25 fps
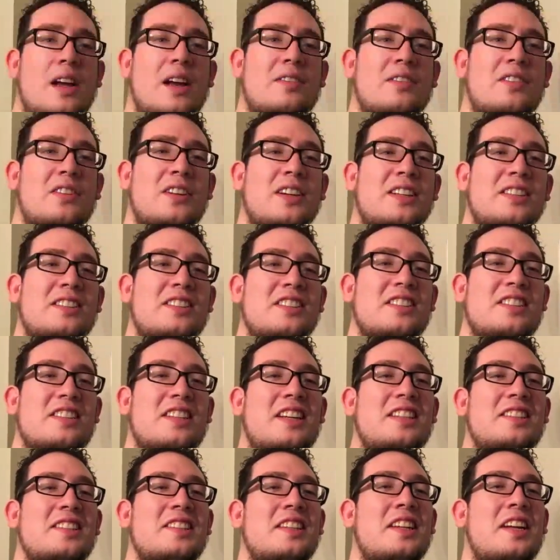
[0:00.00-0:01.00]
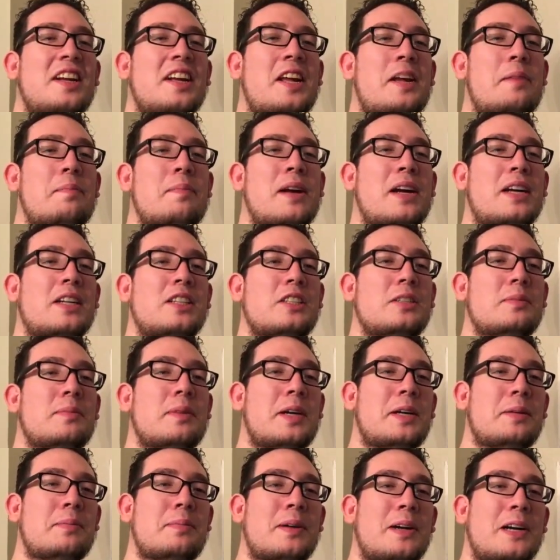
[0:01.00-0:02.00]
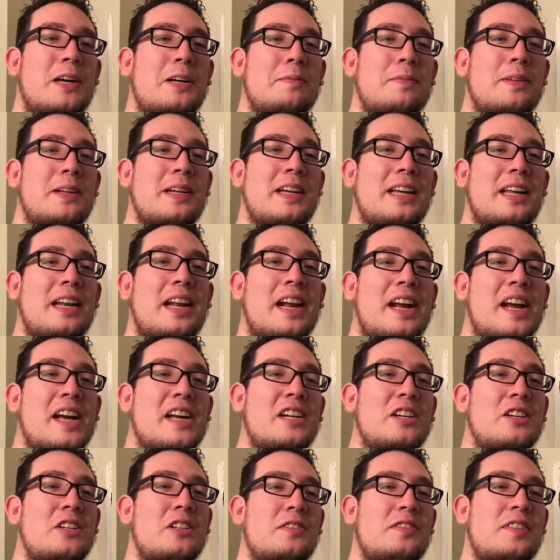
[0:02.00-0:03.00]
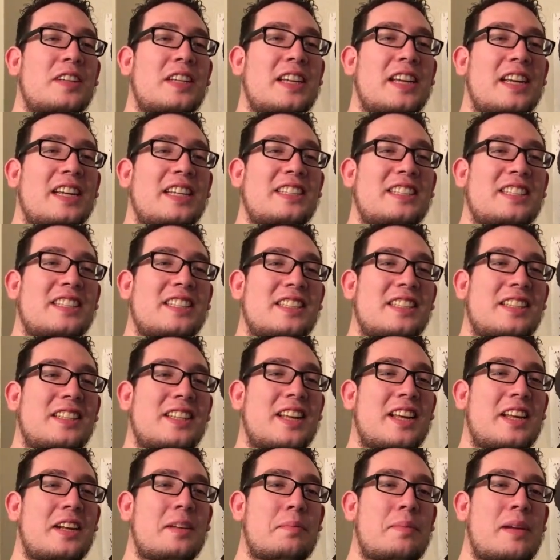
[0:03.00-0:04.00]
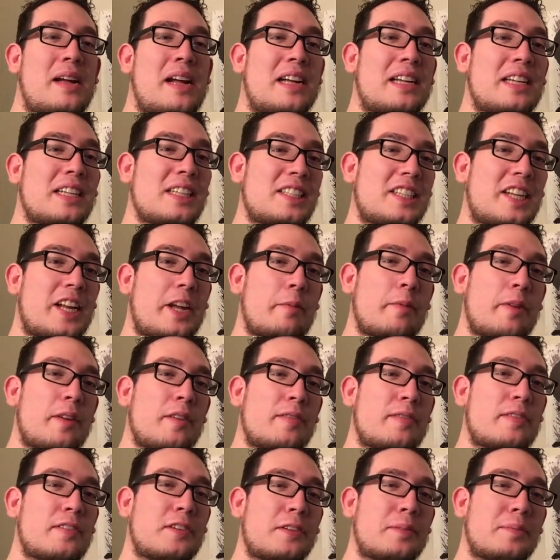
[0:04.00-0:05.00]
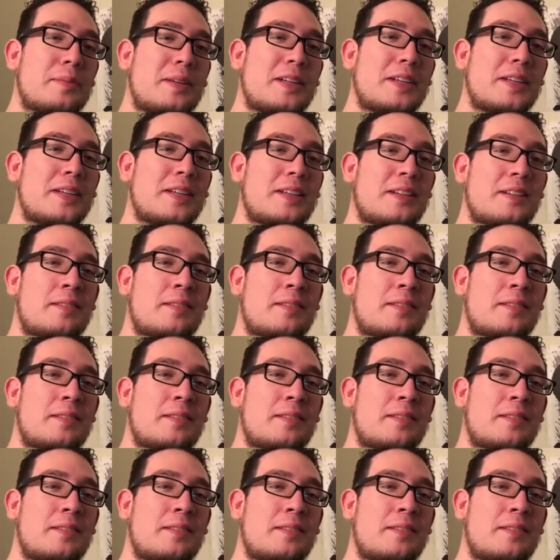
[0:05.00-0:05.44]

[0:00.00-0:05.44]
After exercising, I came back to my apartment and I got a notification that a package came in for me.